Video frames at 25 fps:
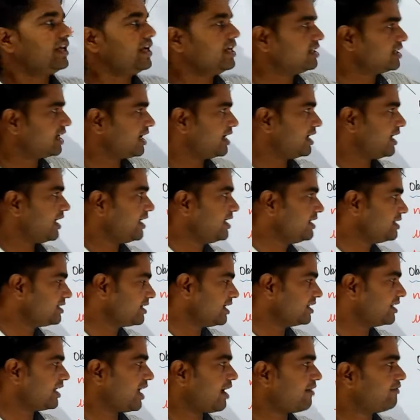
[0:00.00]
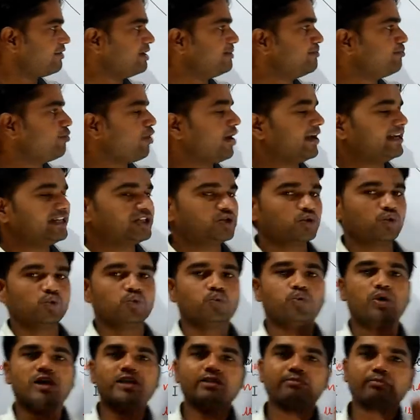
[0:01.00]
each and every point
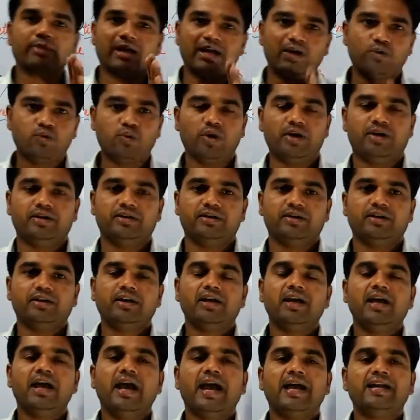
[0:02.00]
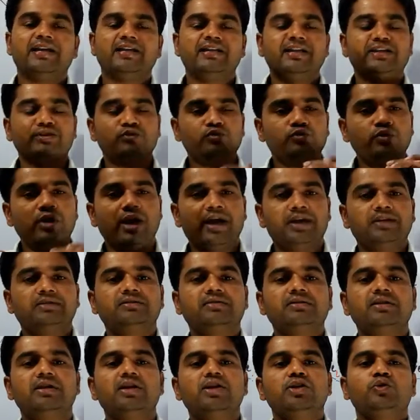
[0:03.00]
one by one. And dear
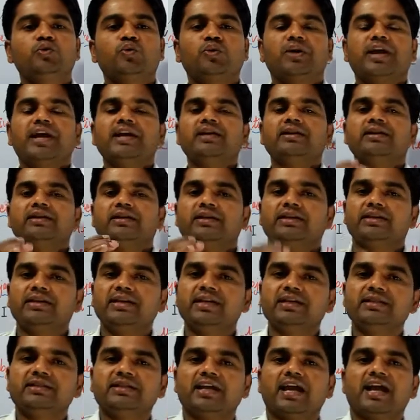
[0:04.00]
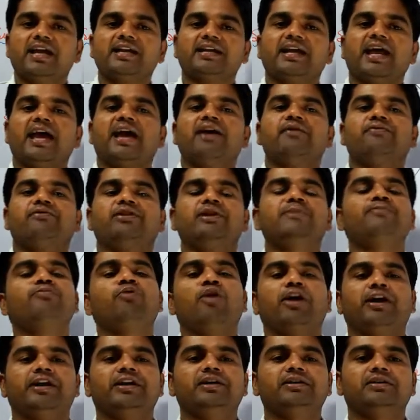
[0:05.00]
students, to get each and every
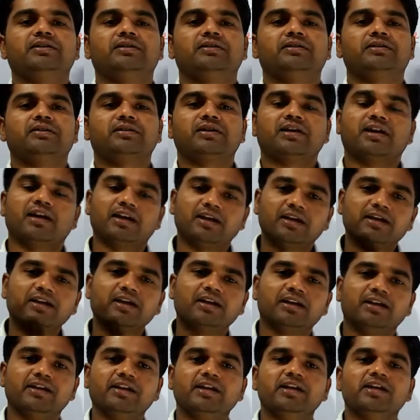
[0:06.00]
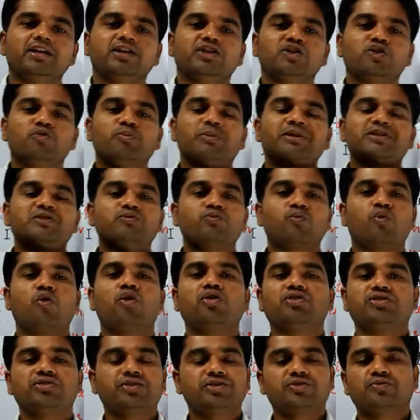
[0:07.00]
point clearly, you must
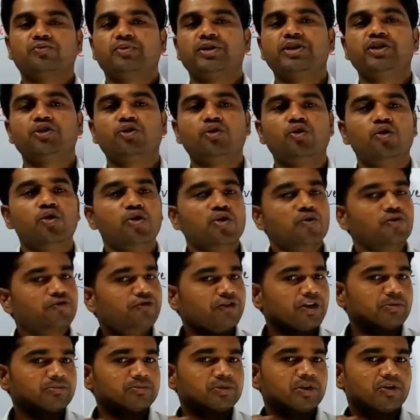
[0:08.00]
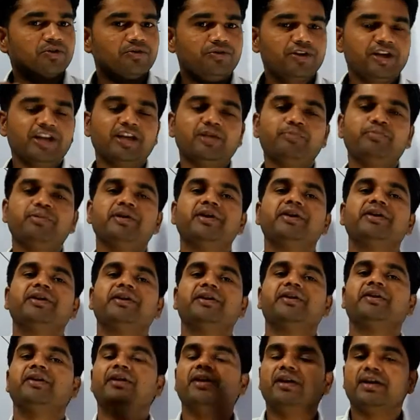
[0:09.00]
watch this video from the very
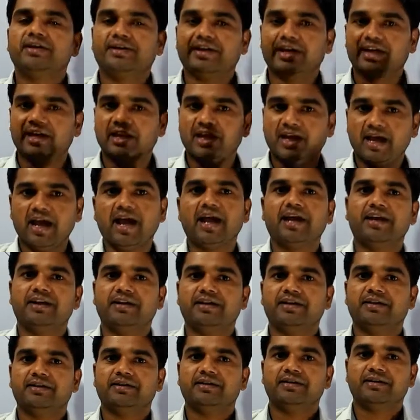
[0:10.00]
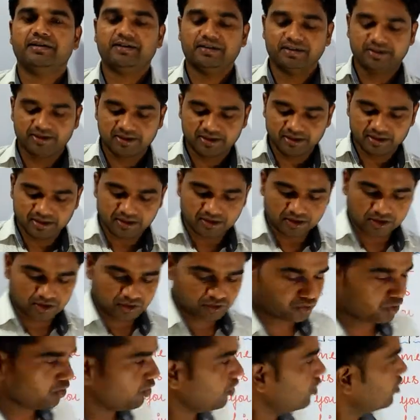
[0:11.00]
beginning till end.
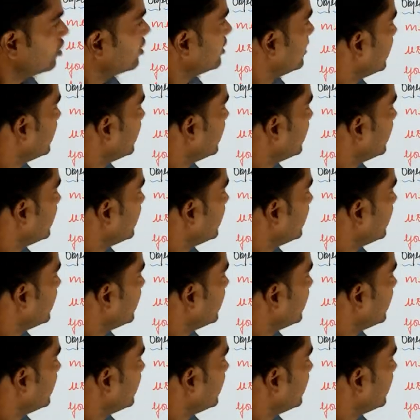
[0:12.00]
So